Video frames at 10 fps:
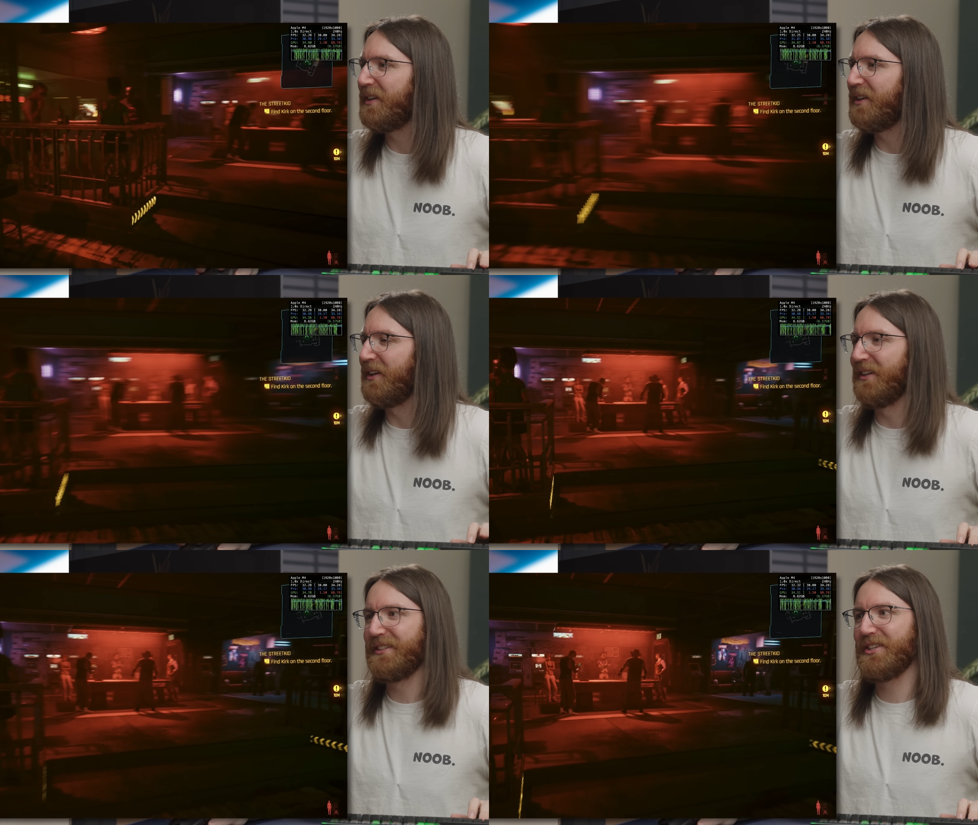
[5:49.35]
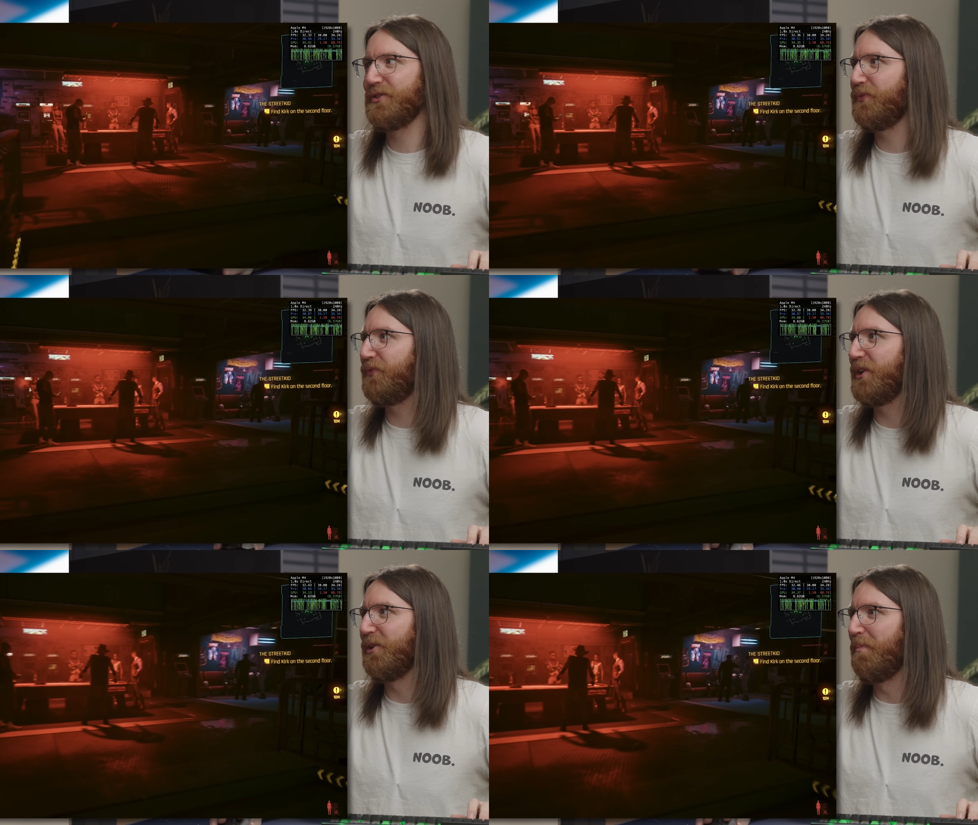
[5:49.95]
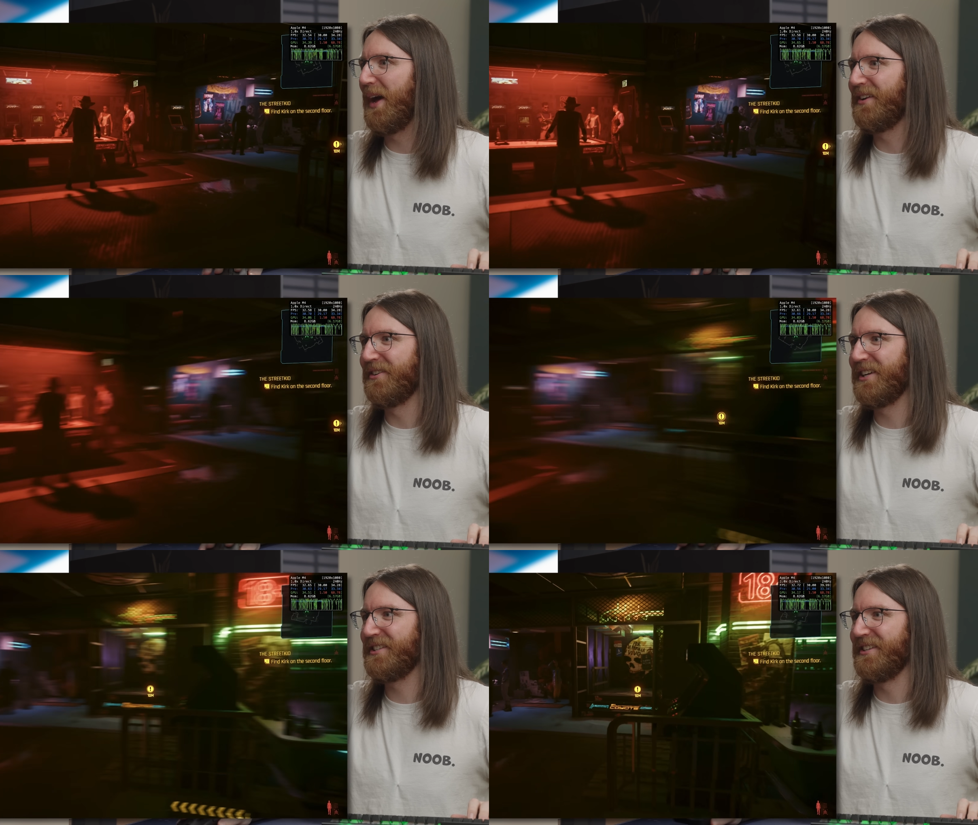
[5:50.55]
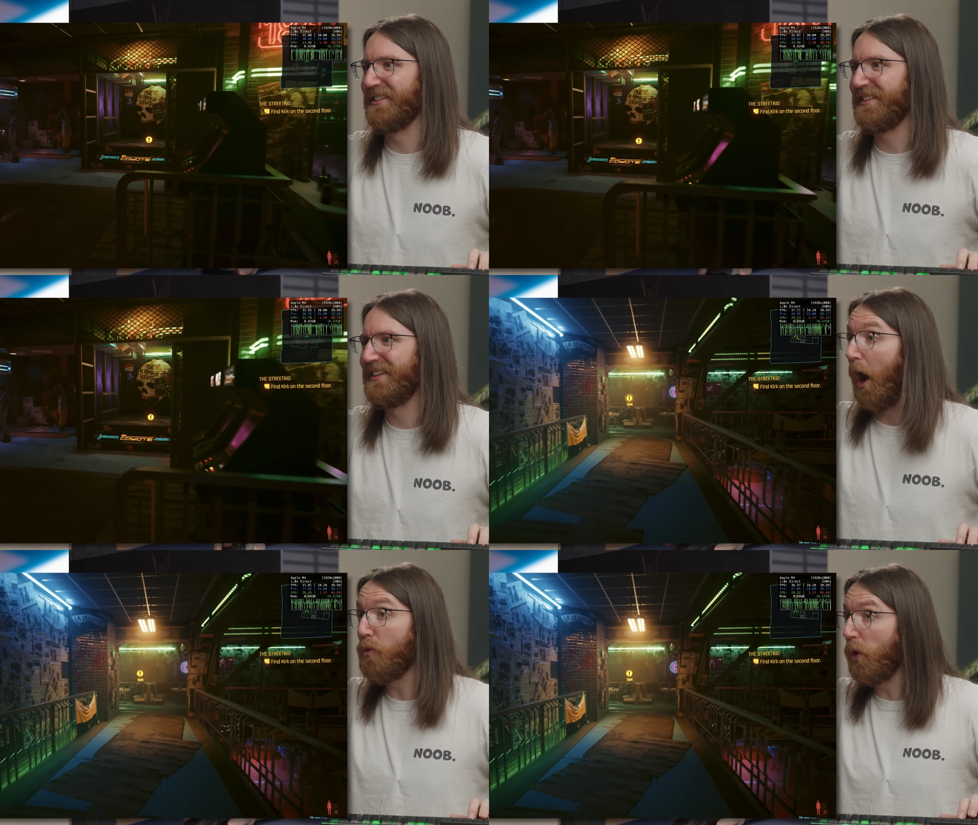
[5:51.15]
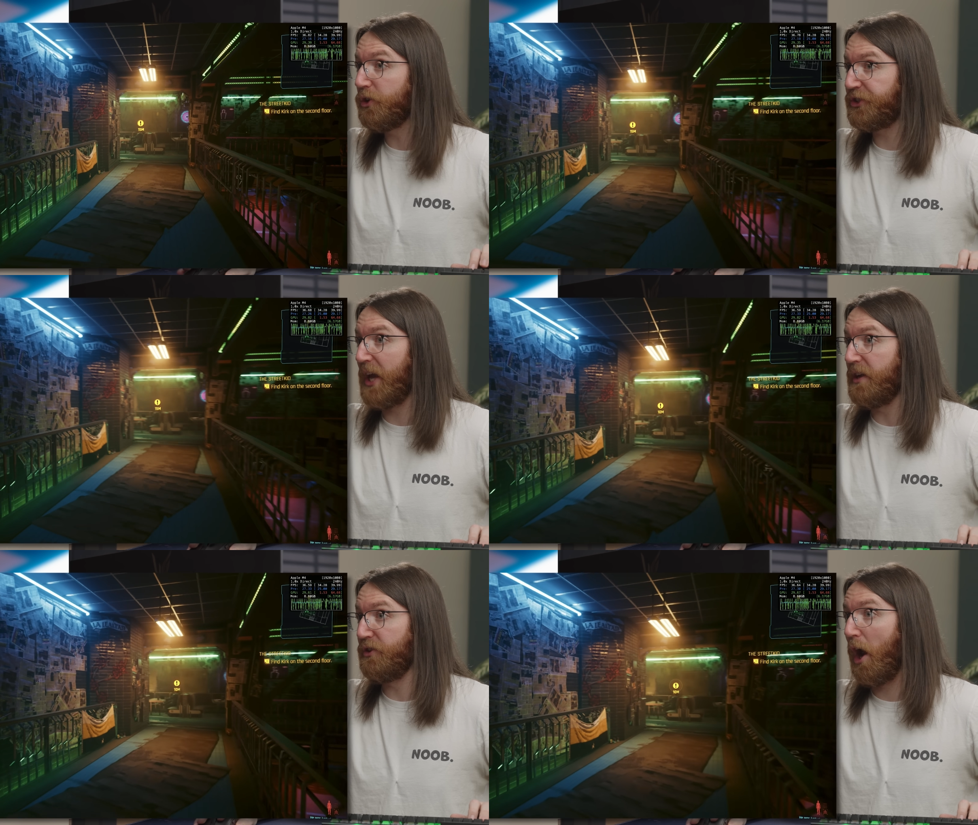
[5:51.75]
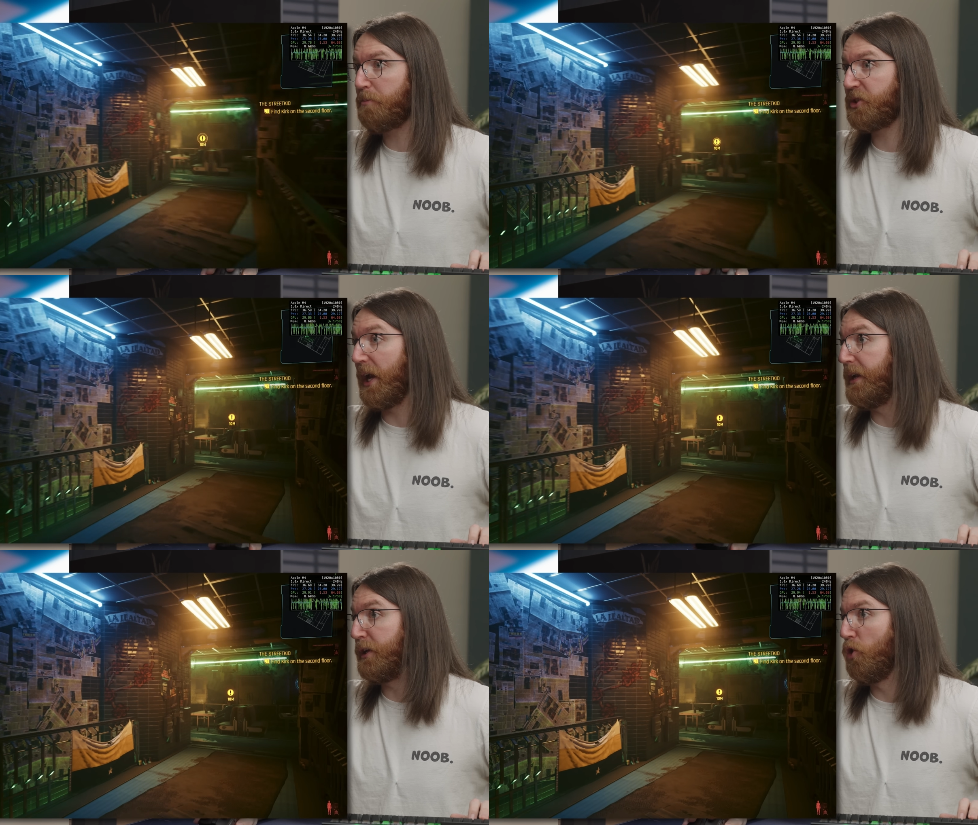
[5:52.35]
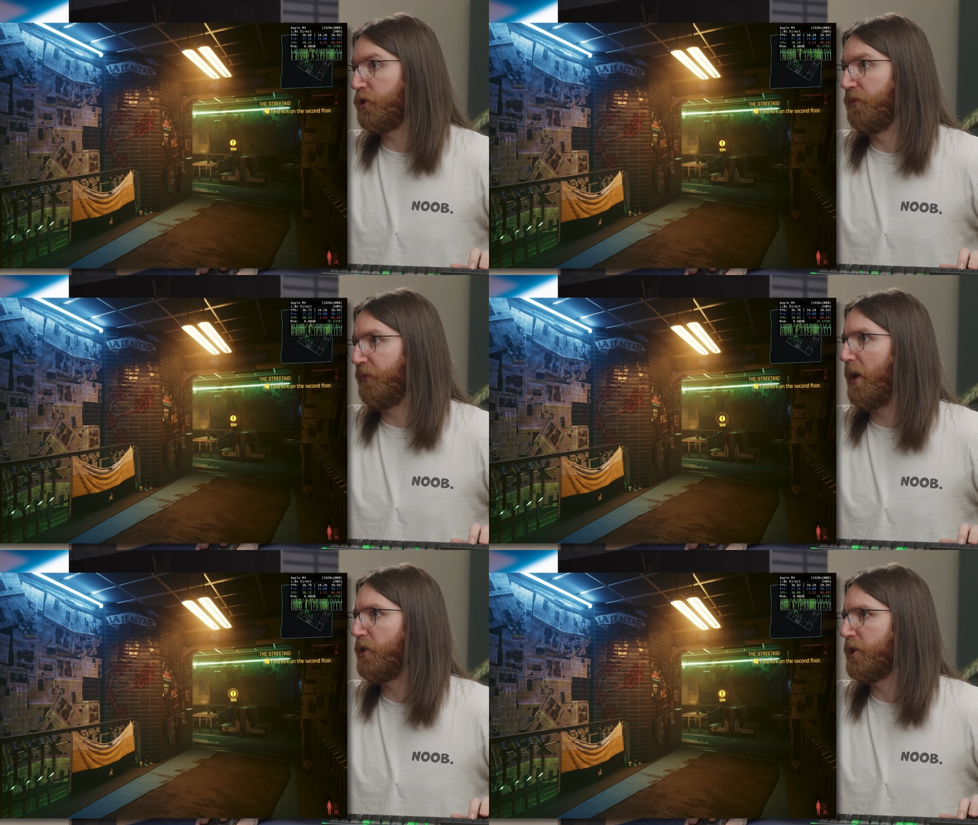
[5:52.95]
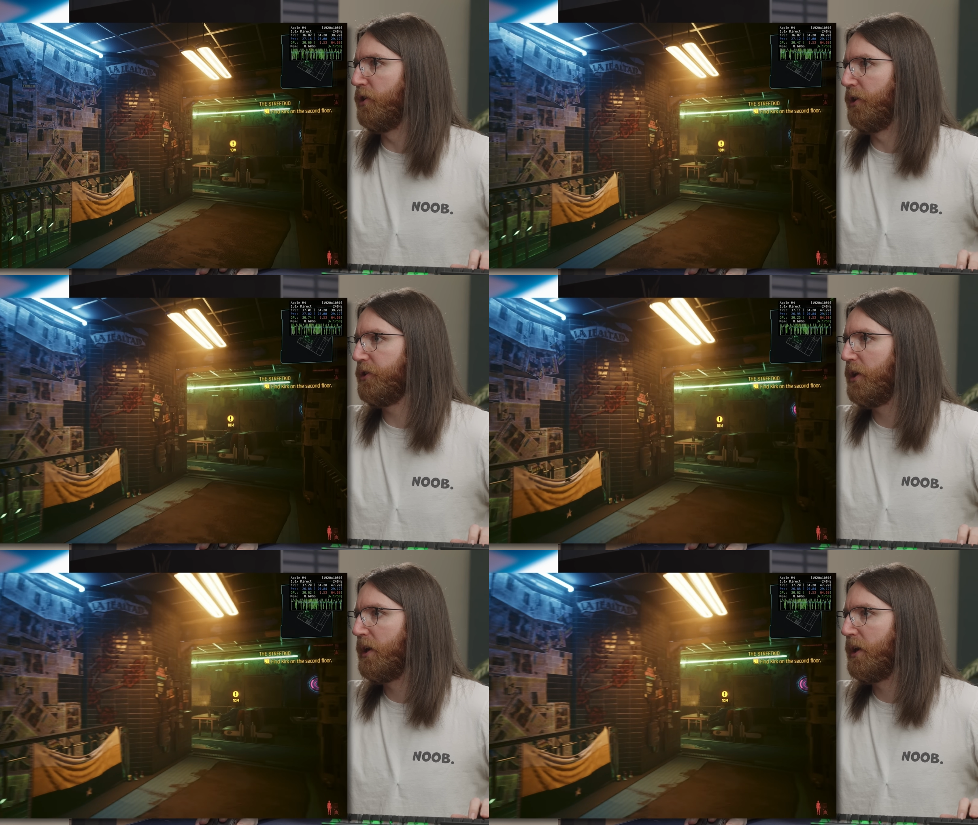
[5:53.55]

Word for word: Oh, it doesn't feel better, does it? I will say the upscaling looks very good.